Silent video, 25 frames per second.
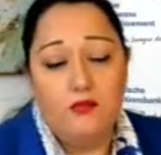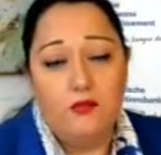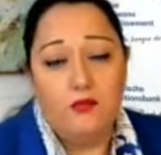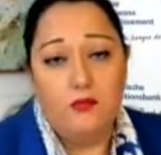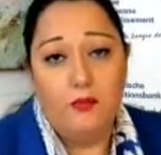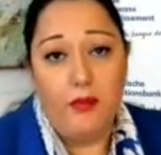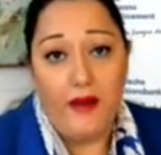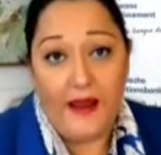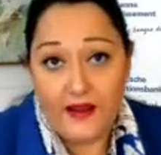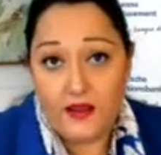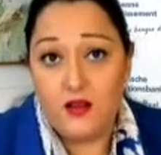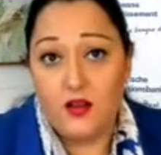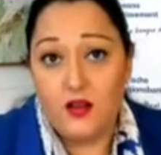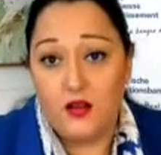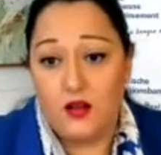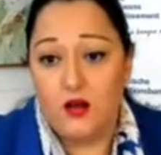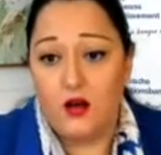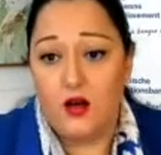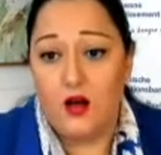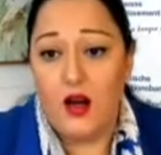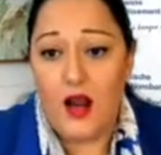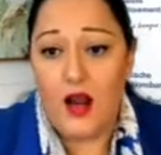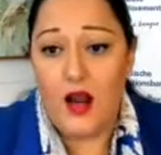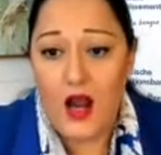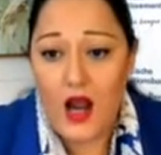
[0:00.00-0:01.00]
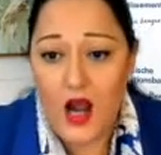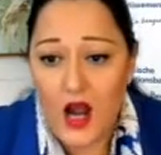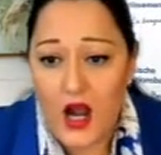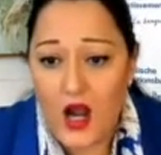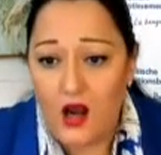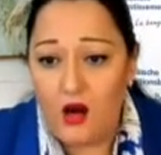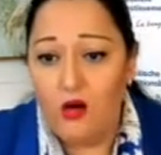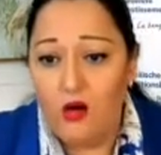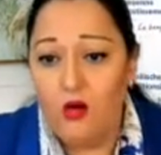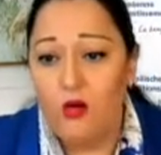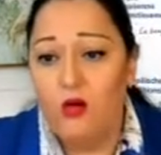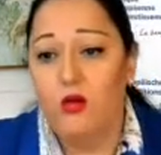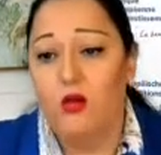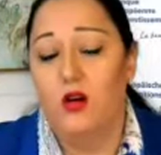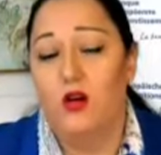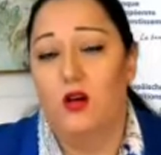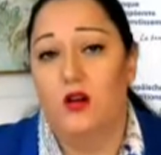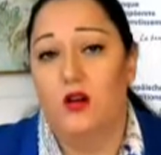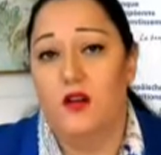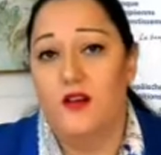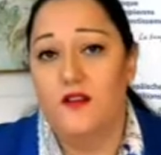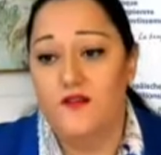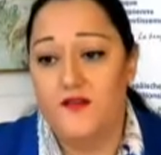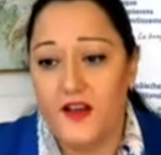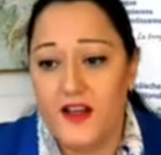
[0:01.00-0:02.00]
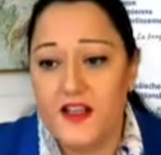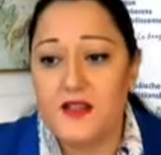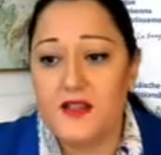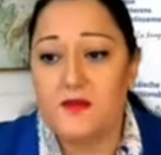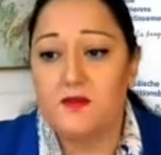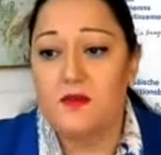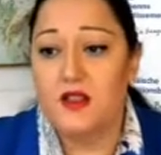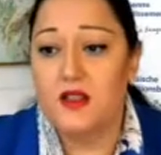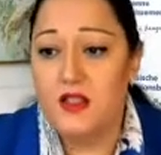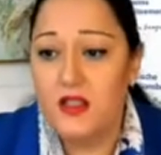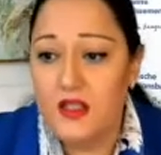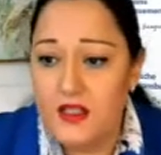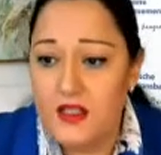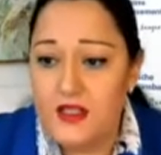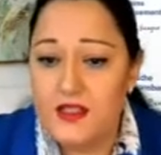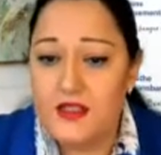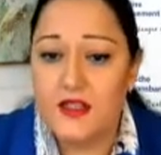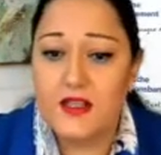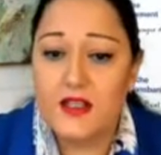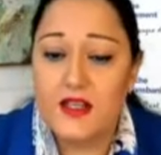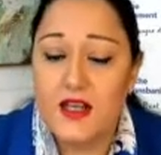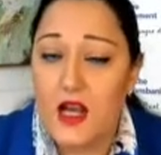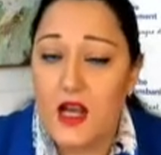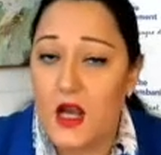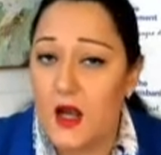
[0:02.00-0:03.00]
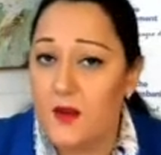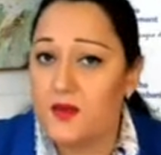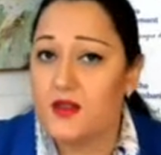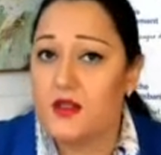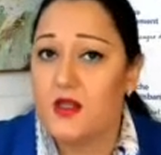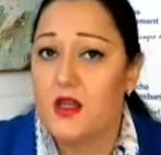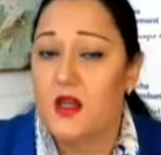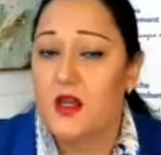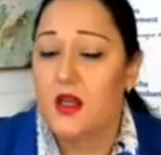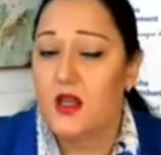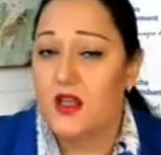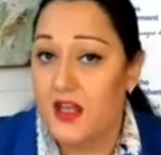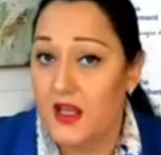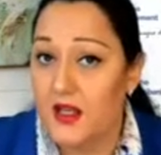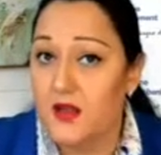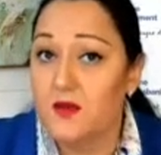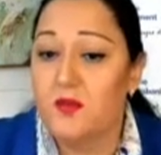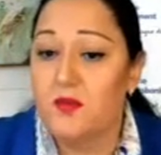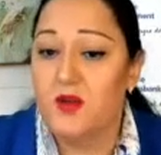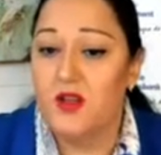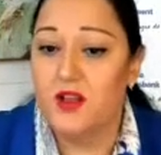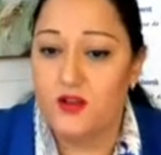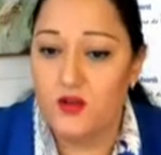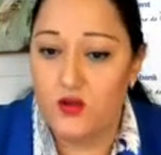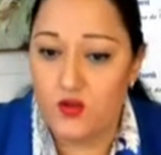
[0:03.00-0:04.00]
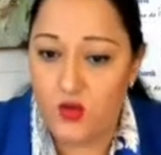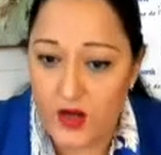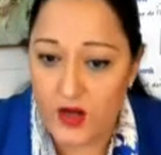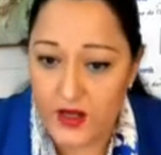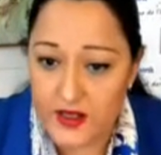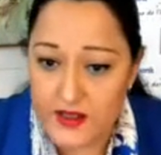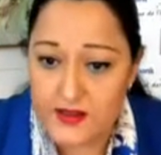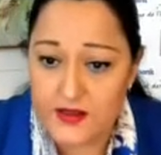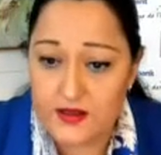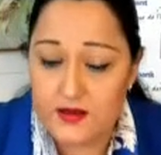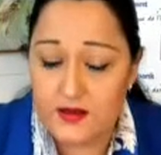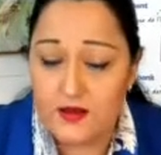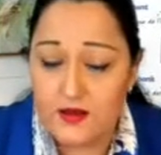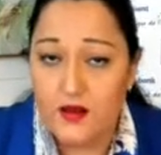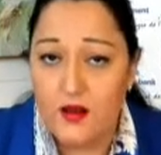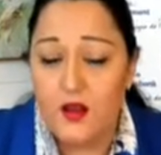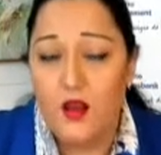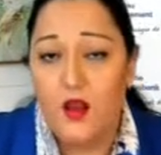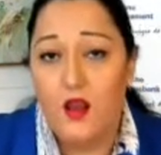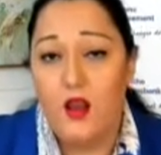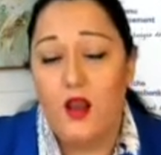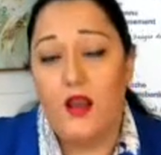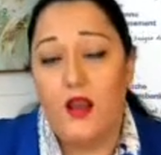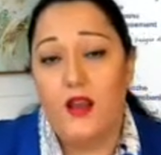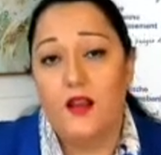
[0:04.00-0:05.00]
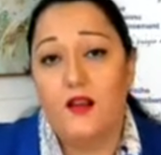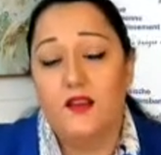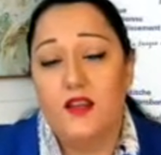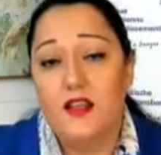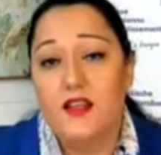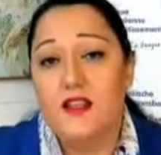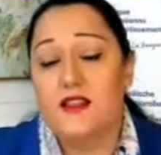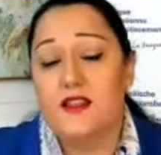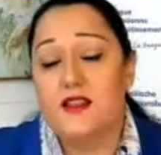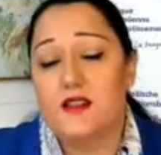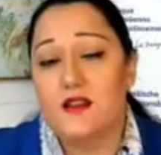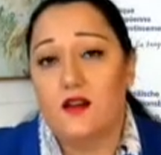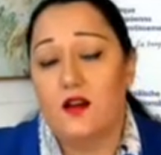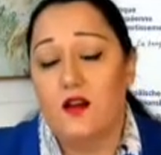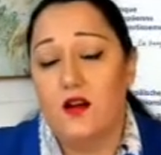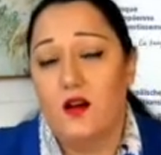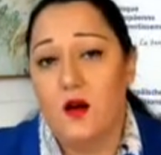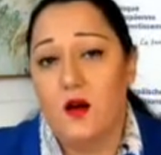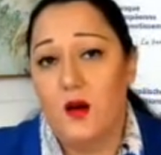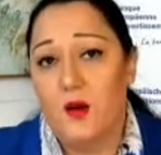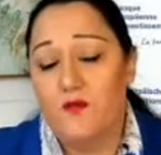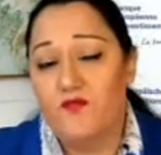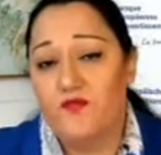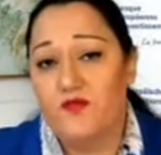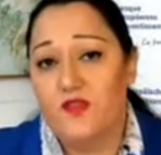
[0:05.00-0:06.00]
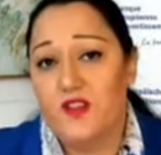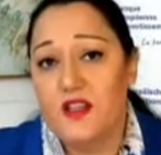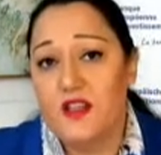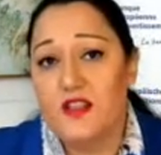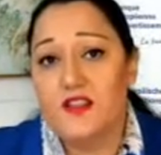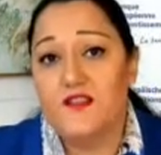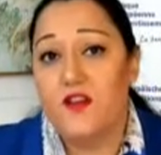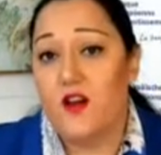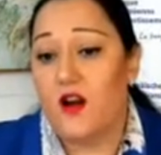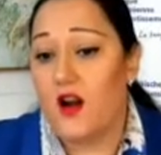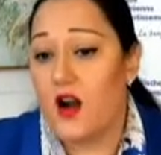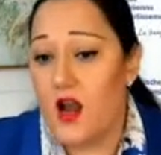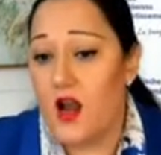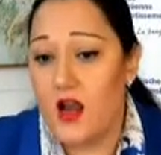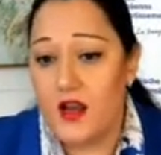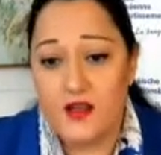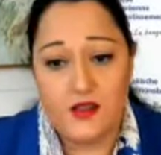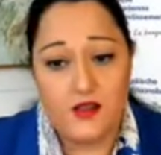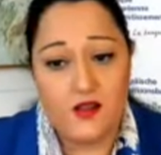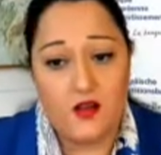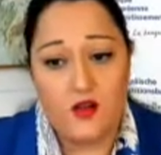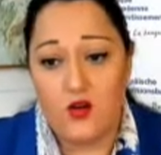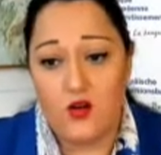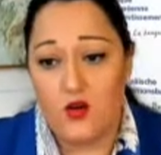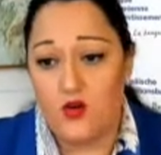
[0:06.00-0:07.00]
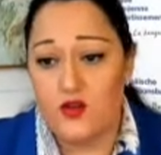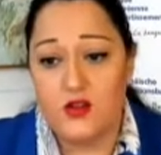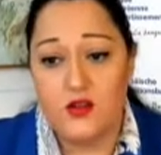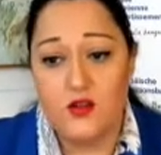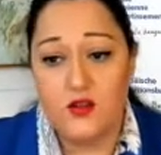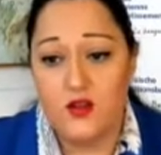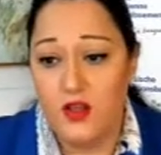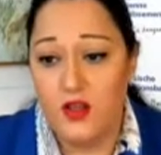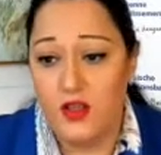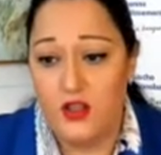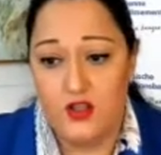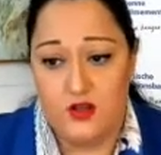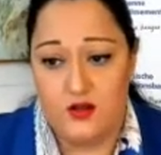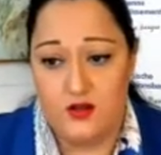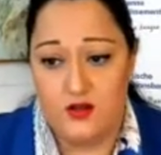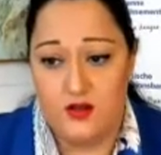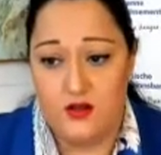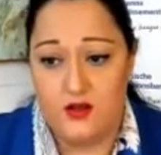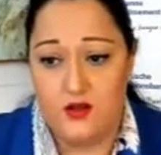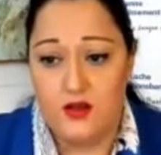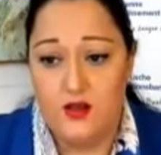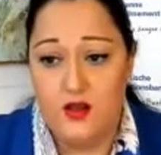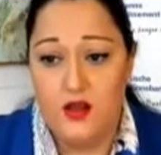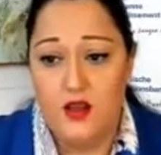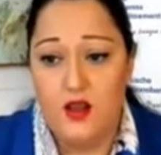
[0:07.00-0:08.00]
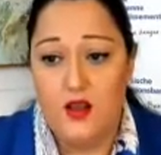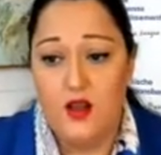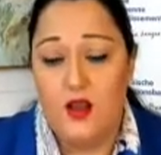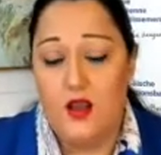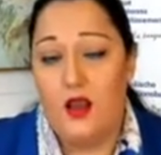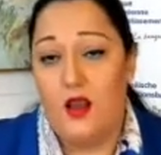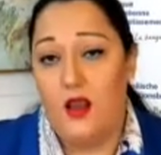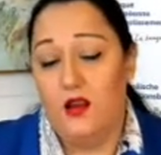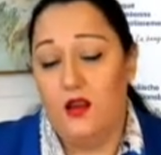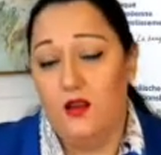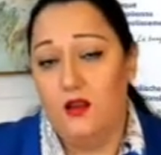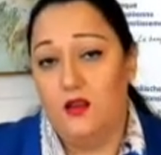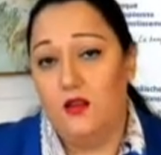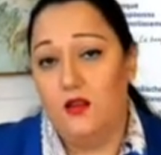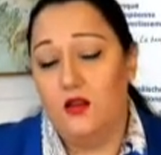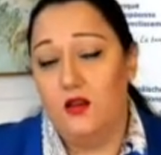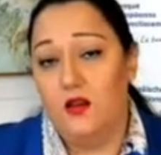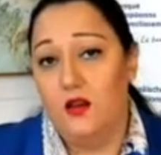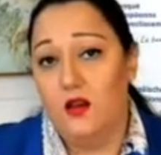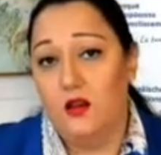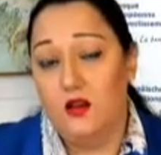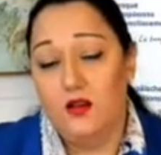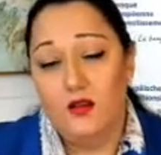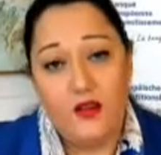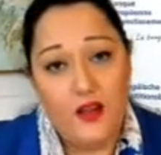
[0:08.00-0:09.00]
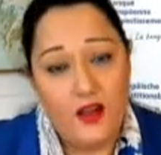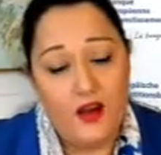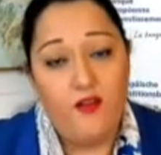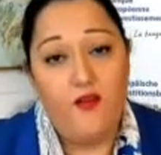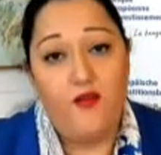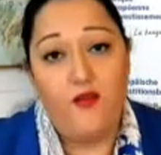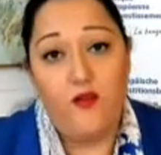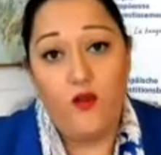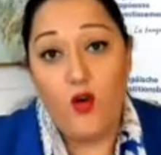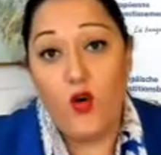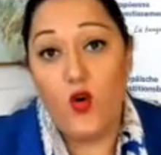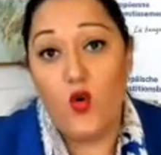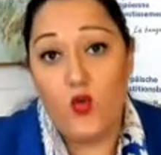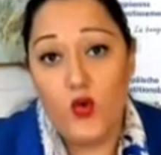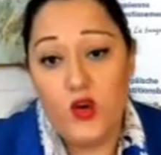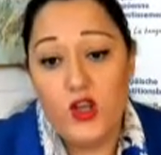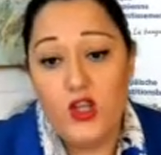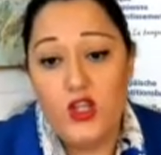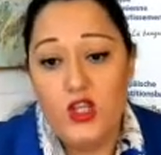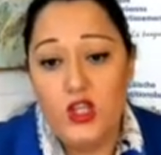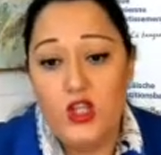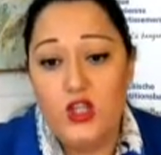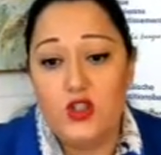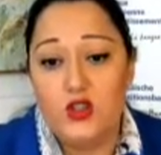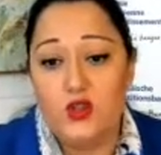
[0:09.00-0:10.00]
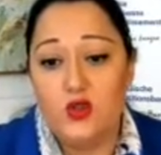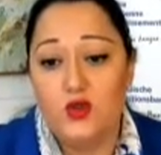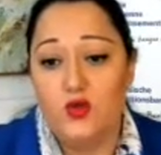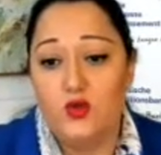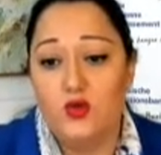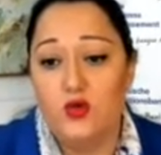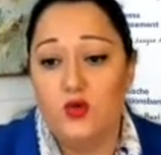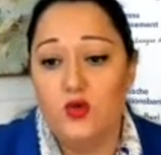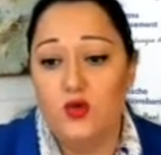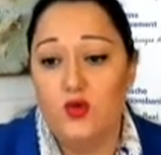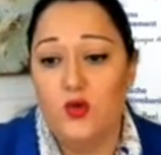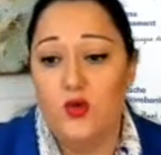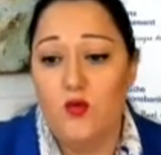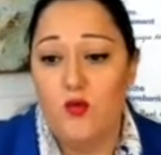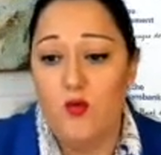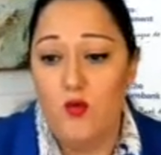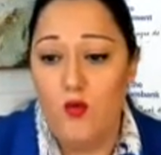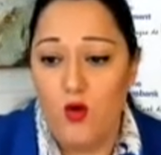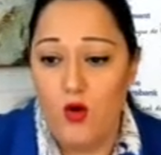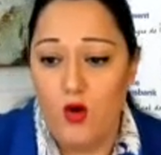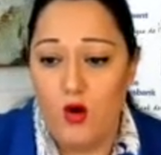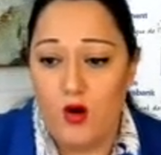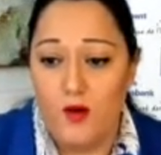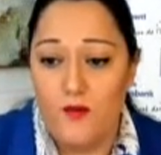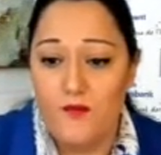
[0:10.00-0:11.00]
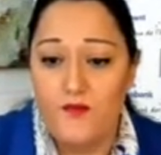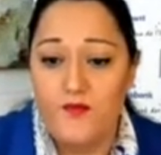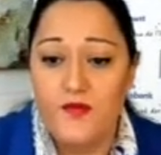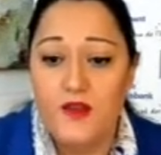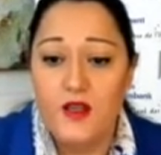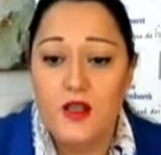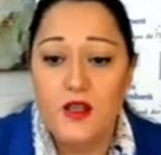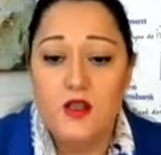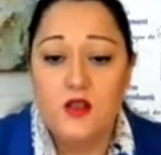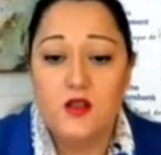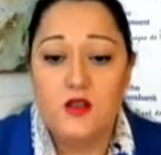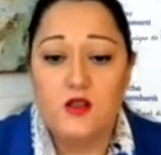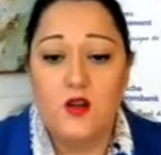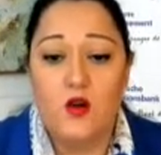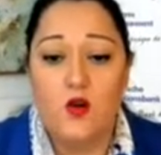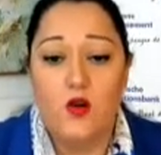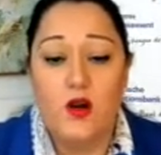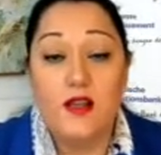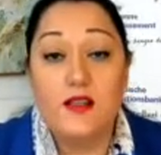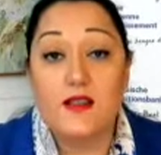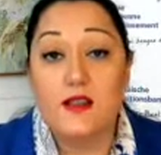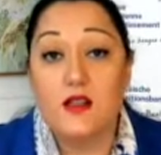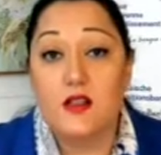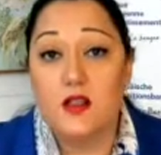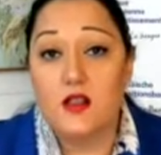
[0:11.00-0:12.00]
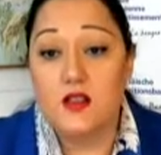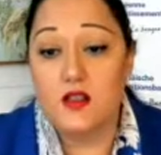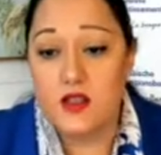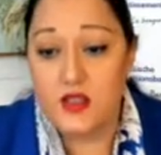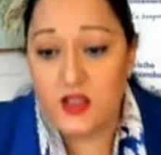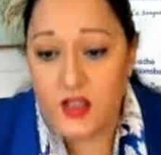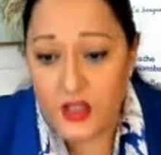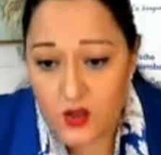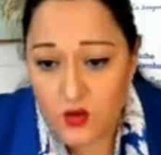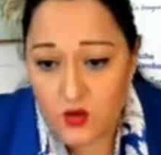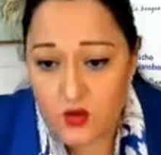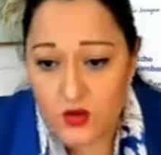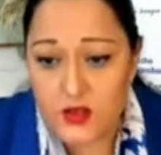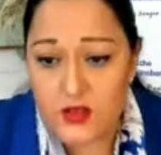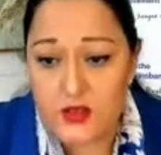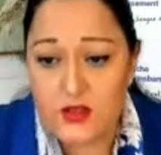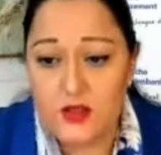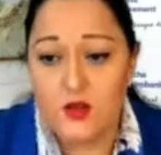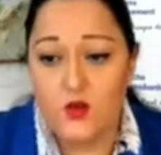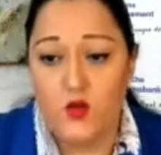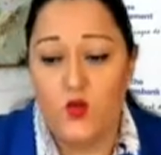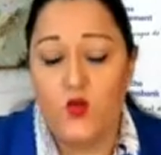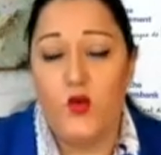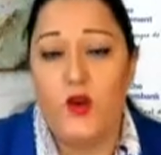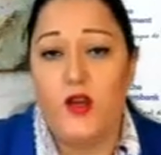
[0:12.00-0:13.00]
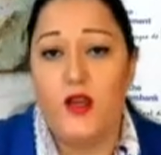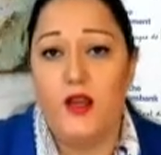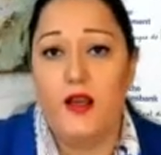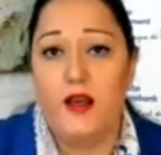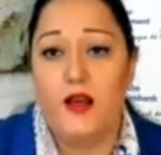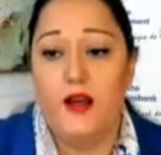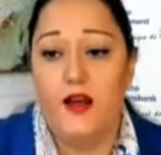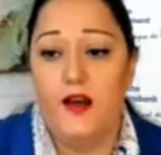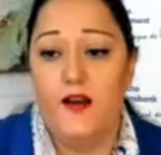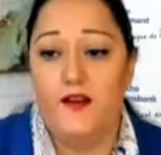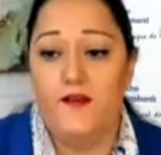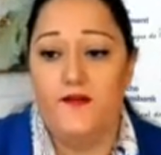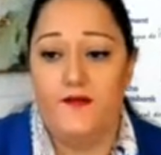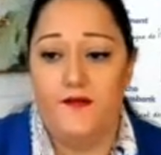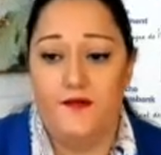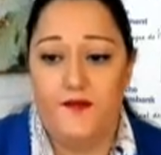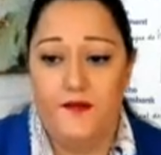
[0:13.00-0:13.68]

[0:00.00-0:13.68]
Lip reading: better how investment needs and gaps can be addressed, and this varies across the regions, and therefore we need to do more. So as a consequence, we have